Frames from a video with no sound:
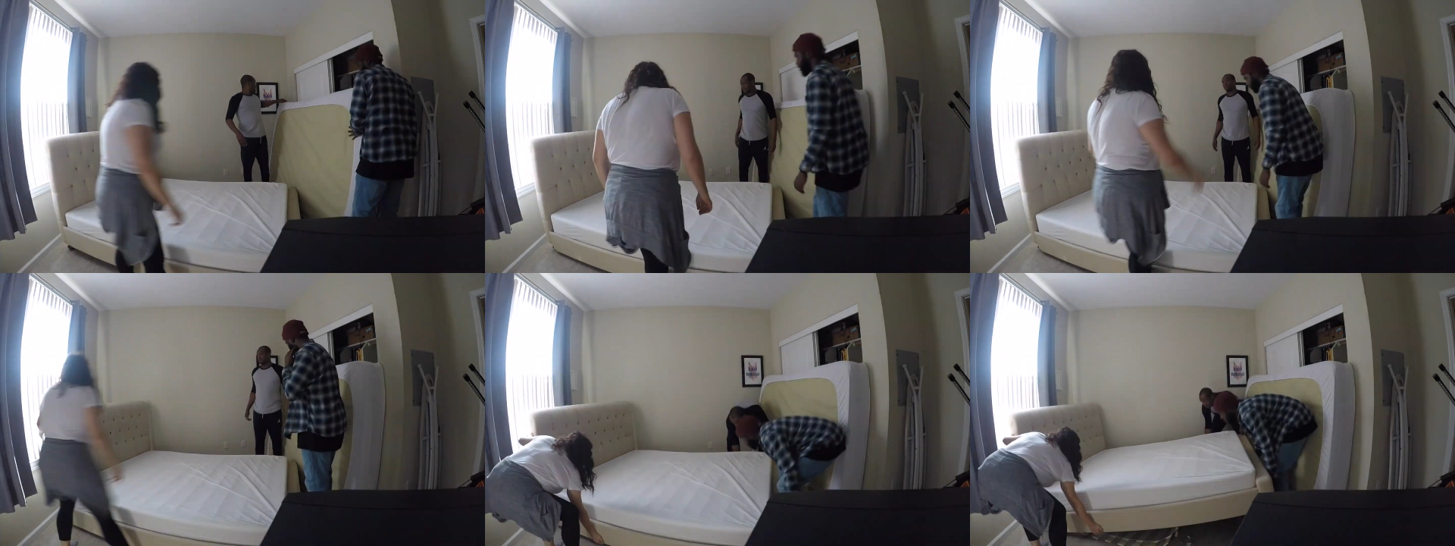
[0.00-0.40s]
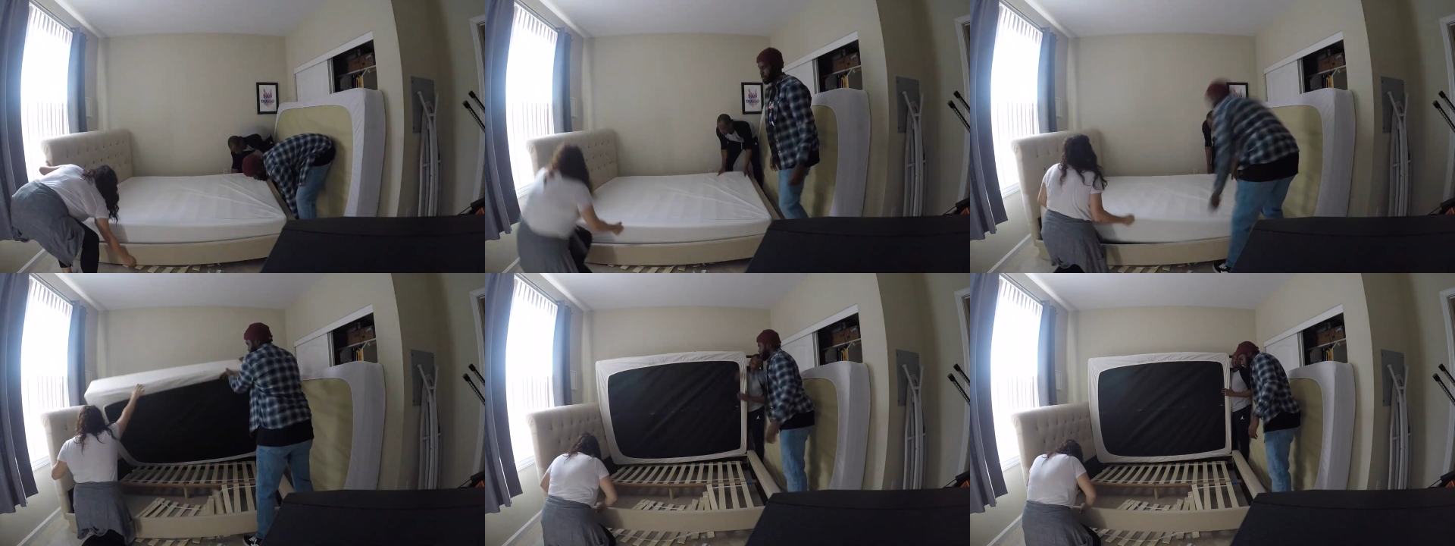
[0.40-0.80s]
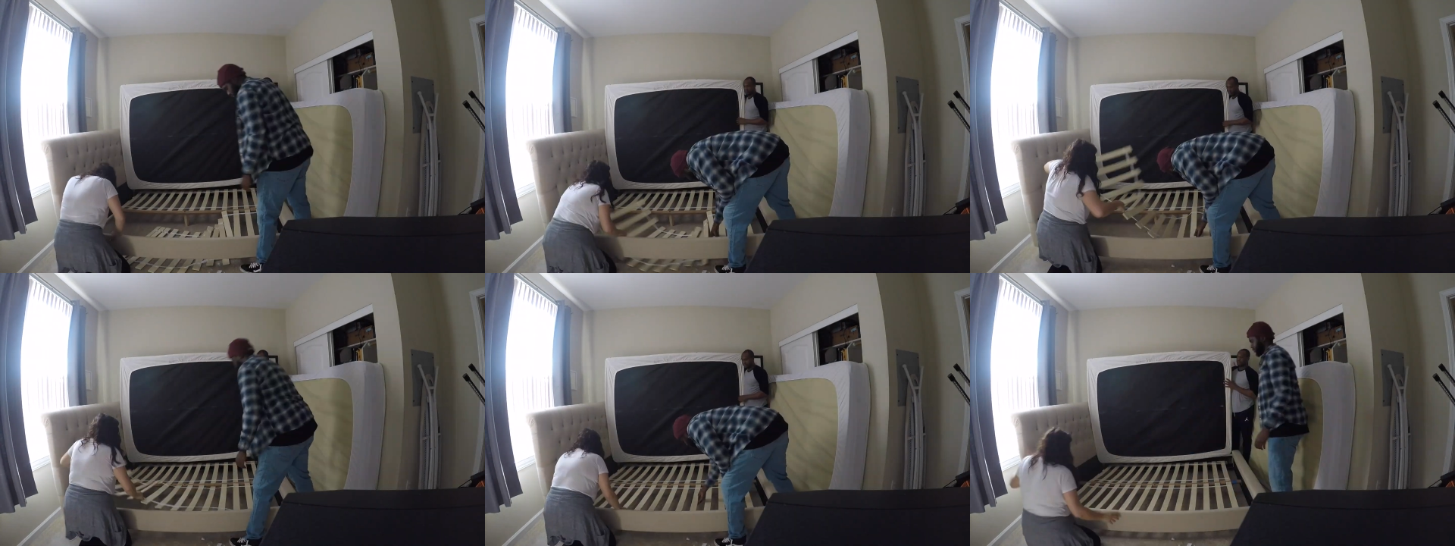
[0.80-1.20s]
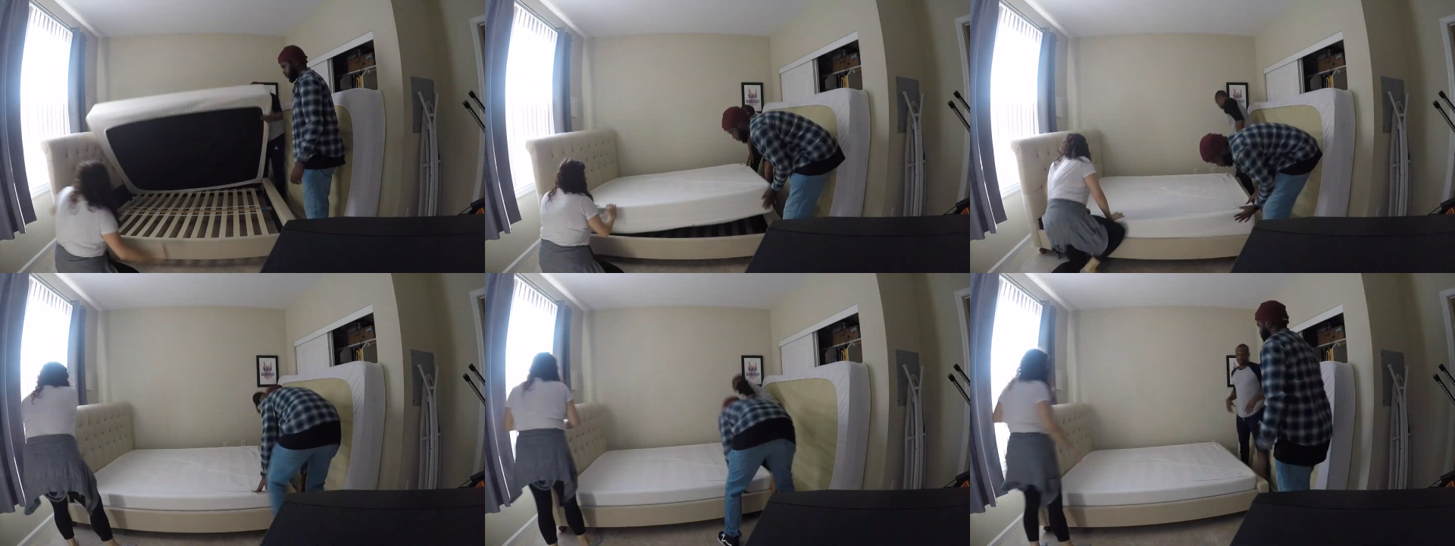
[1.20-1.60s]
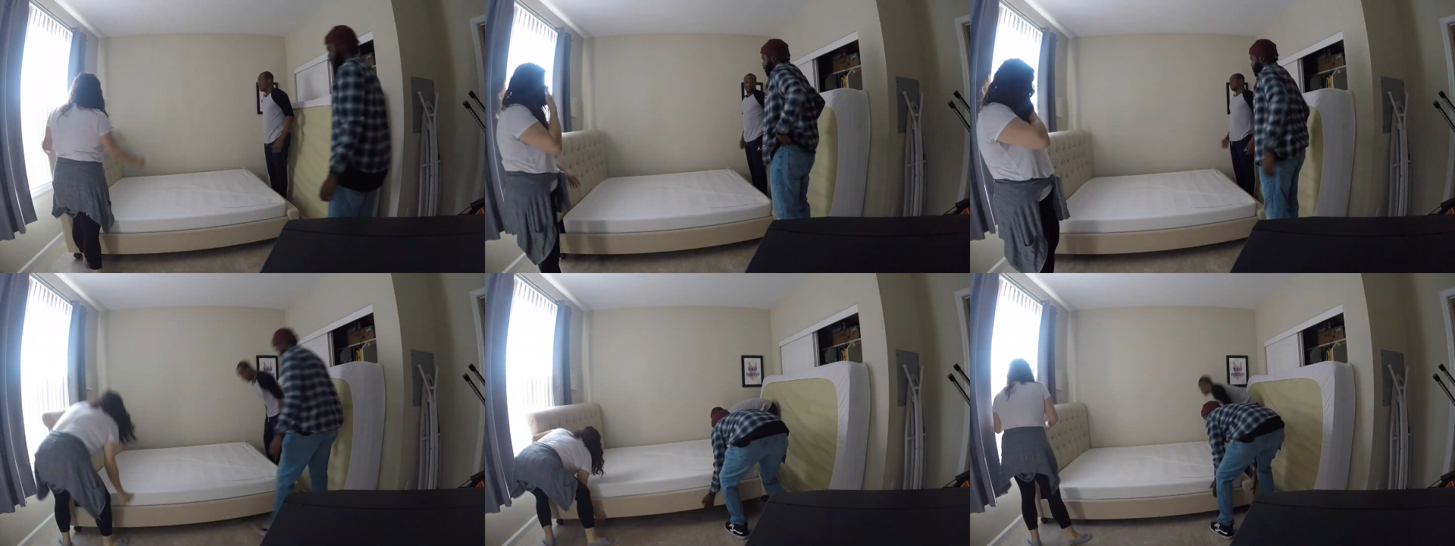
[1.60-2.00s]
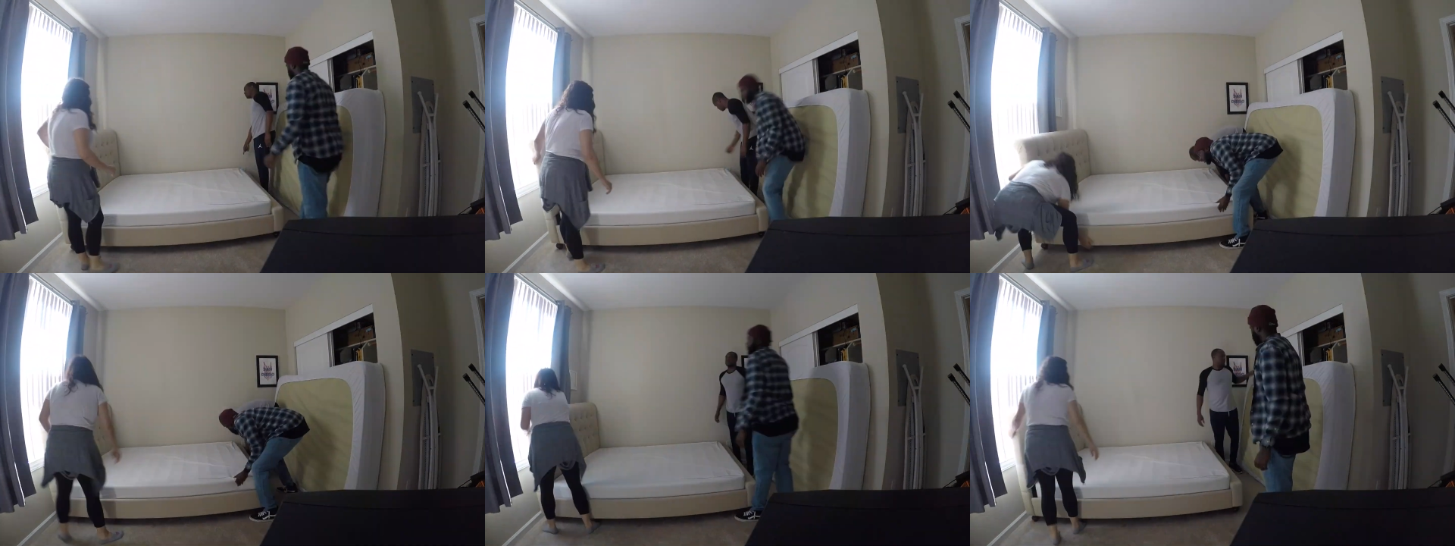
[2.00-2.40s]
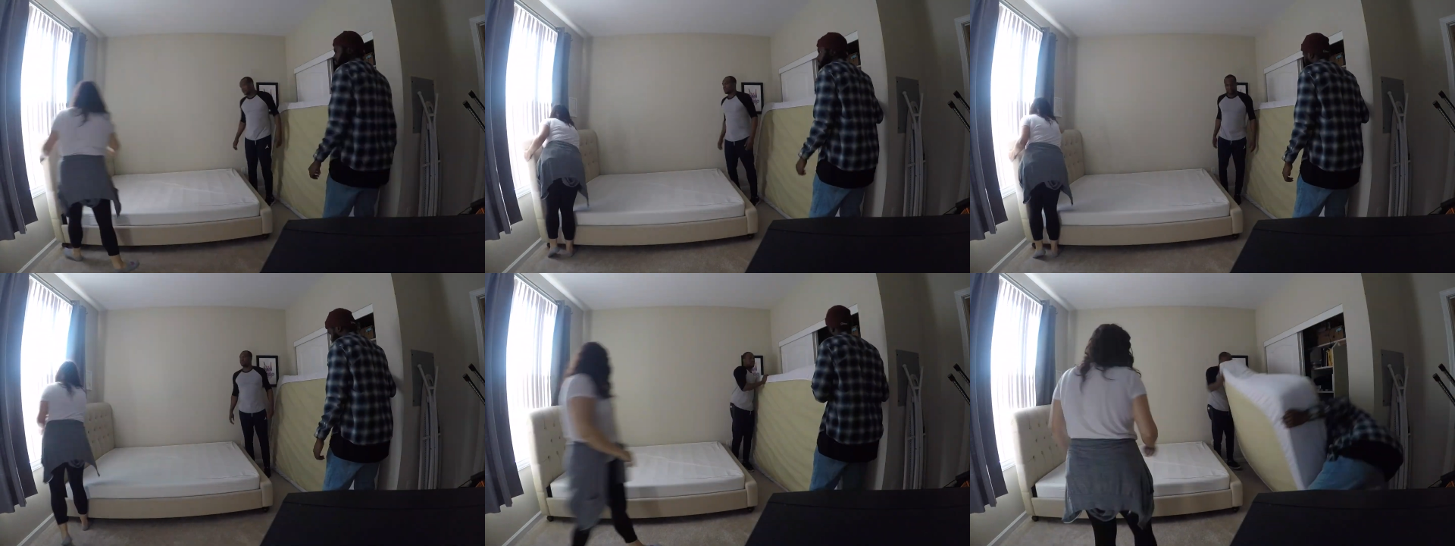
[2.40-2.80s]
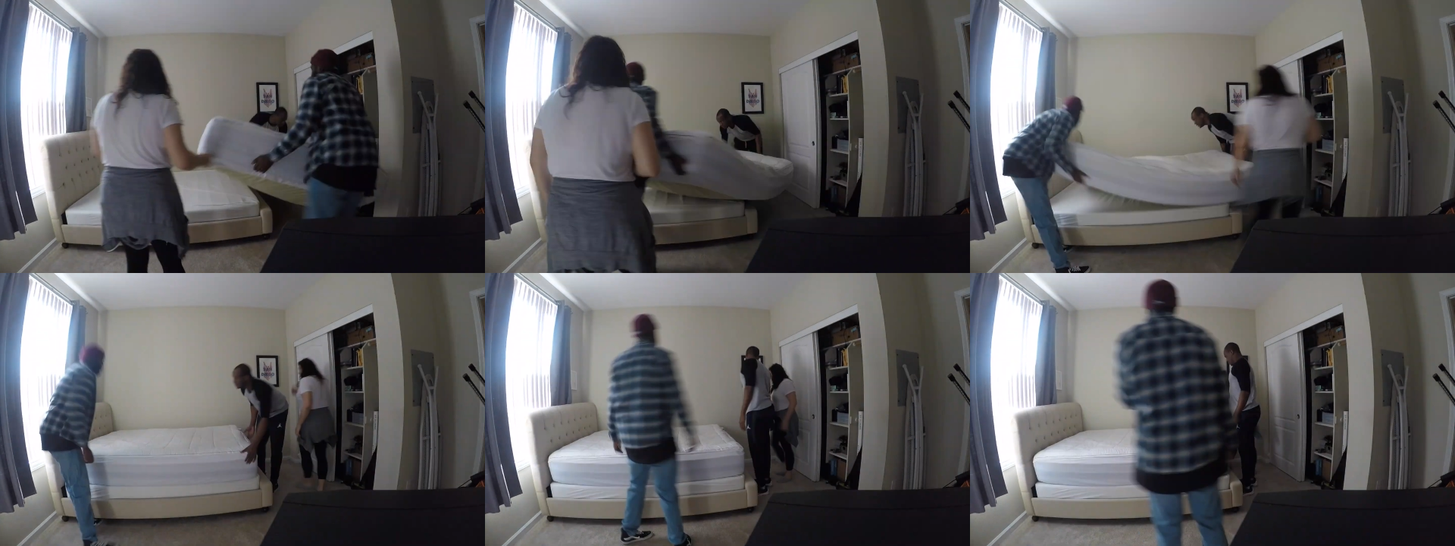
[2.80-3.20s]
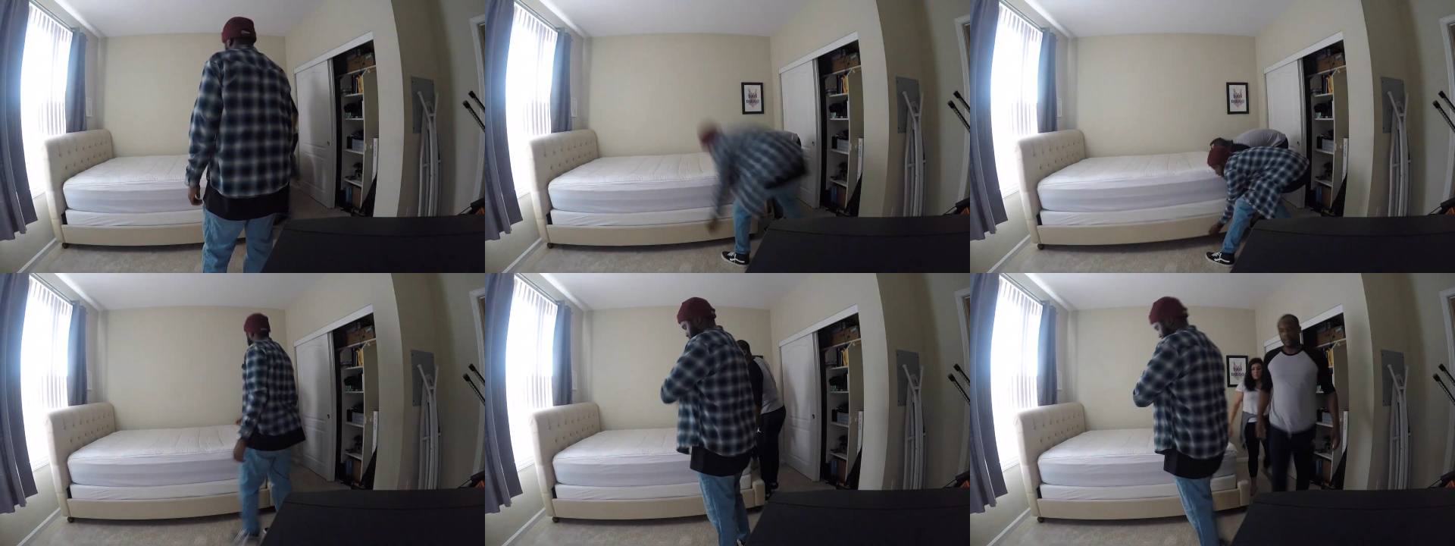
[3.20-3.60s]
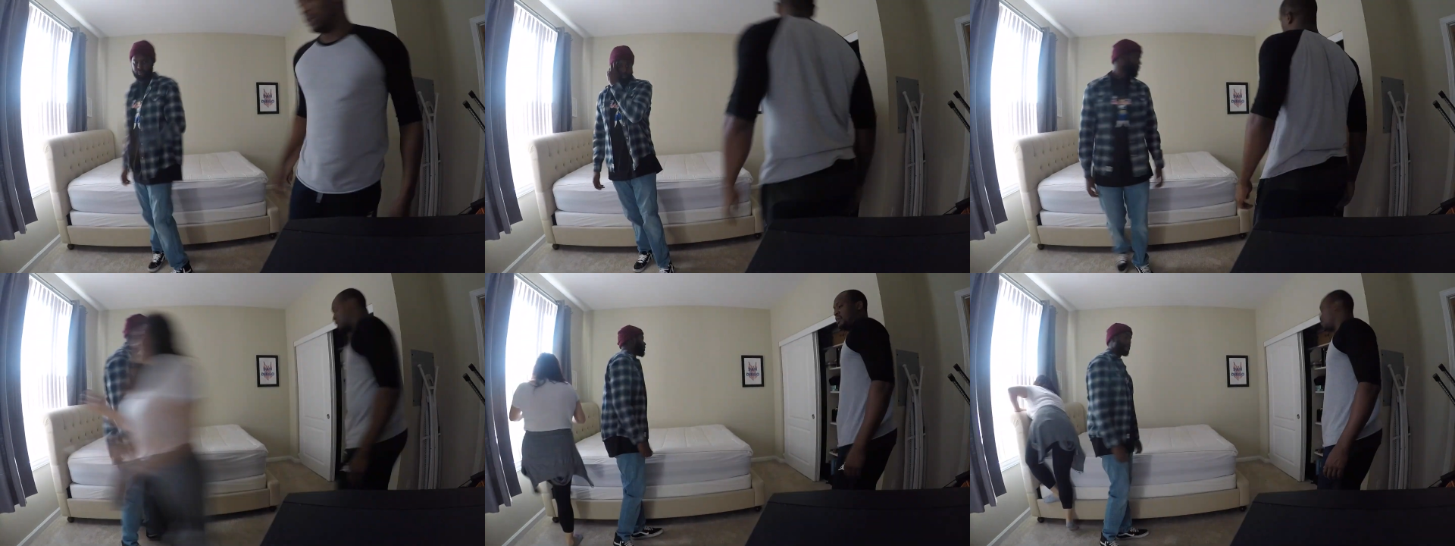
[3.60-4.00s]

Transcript: Nobody's mouth can be seen.